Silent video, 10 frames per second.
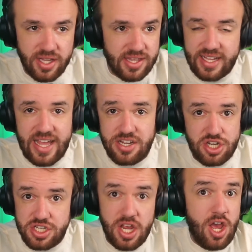Like, that's
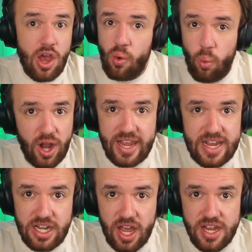just what he
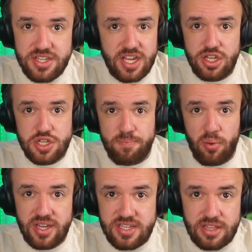does. He just
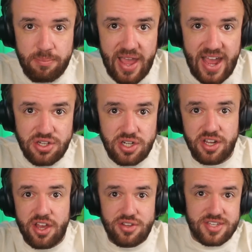points at the badge and
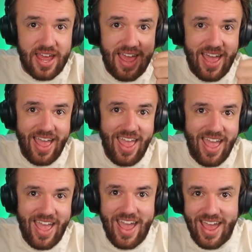goes, ha
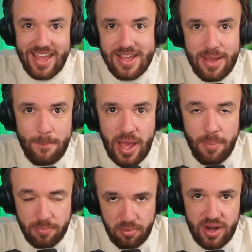ha, Papa
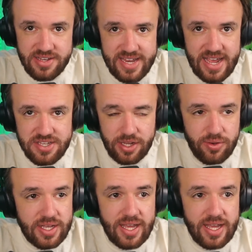Perez has you.